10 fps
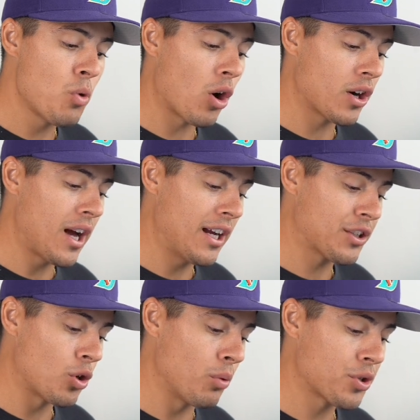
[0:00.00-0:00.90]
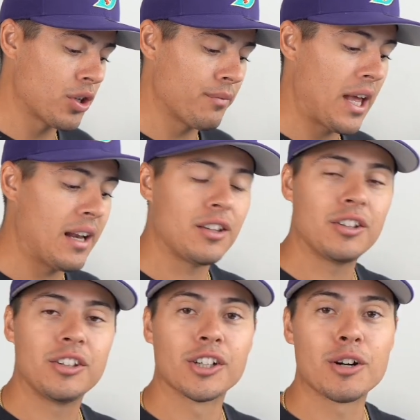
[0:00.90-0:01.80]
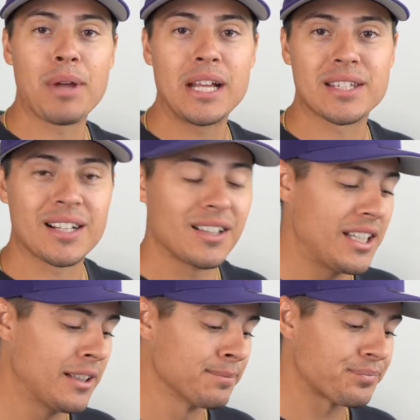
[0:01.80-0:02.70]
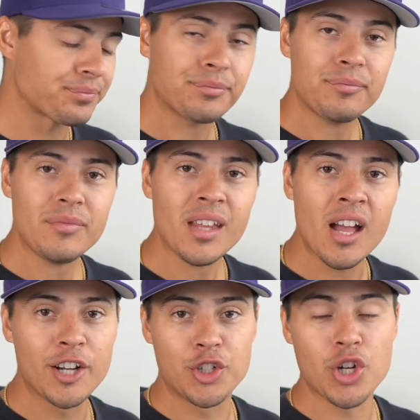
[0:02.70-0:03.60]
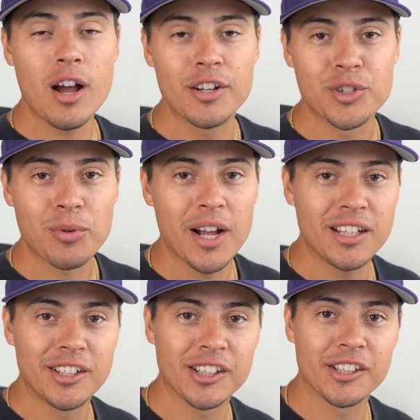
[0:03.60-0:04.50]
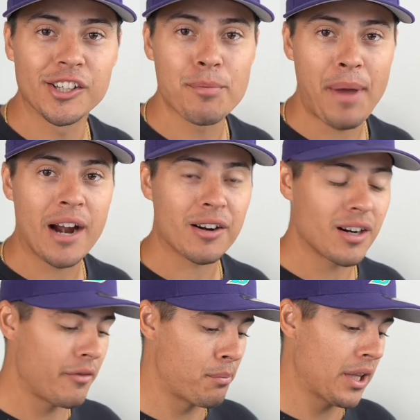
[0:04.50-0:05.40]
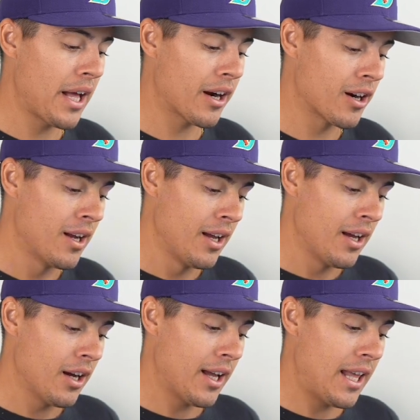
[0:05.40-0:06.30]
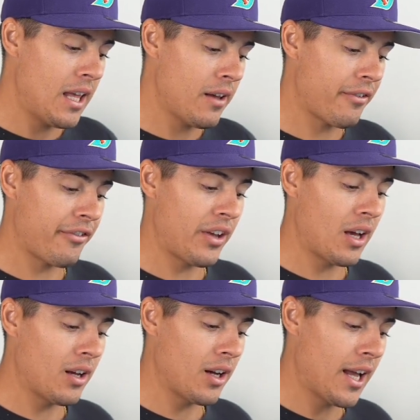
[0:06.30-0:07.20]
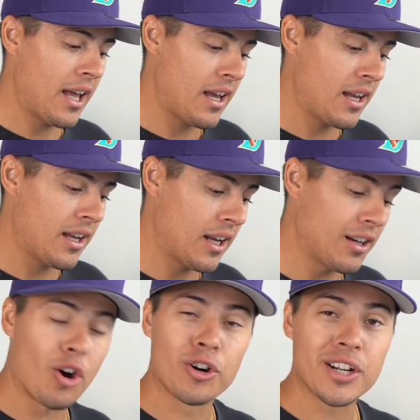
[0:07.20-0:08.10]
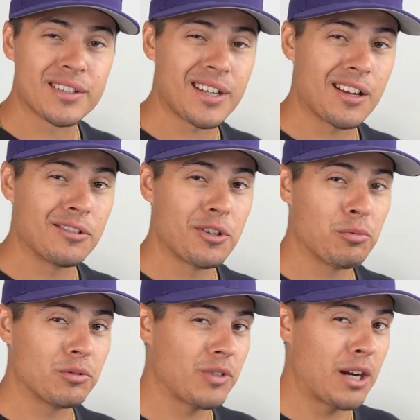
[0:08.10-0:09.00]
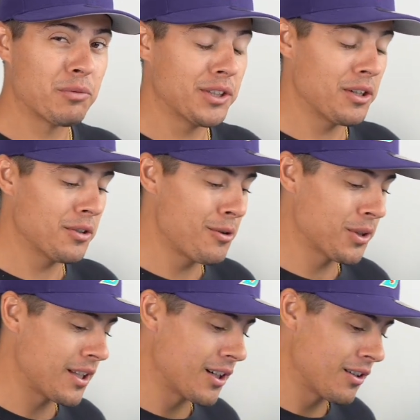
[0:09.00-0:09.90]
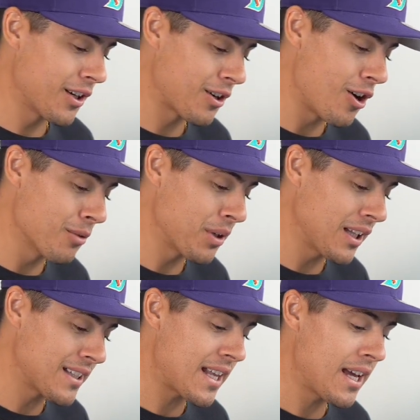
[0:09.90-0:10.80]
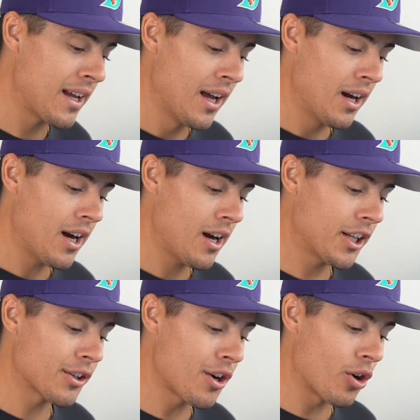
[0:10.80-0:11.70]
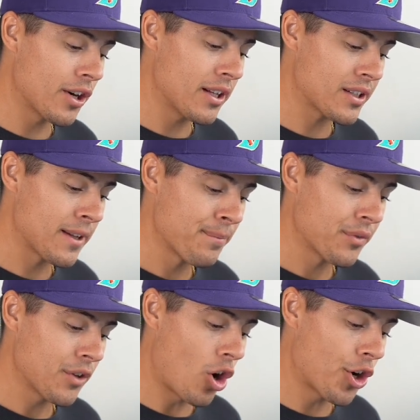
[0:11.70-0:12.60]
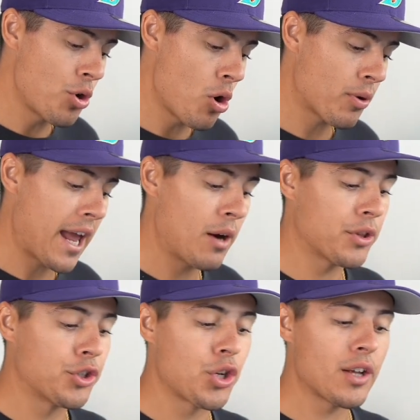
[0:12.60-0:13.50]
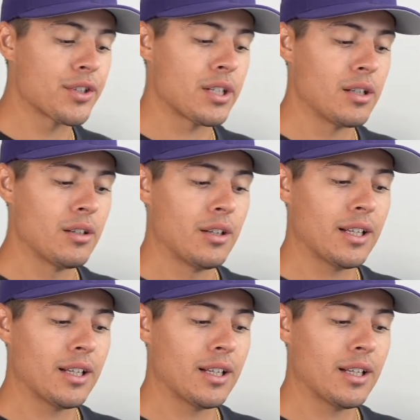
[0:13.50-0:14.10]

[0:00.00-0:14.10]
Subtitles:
you are an ice sculpture and you're basically a judge, right? You're the parent of a player. If an artist, I really don't know what they're called, but let's say you're an artist. Are you okay with just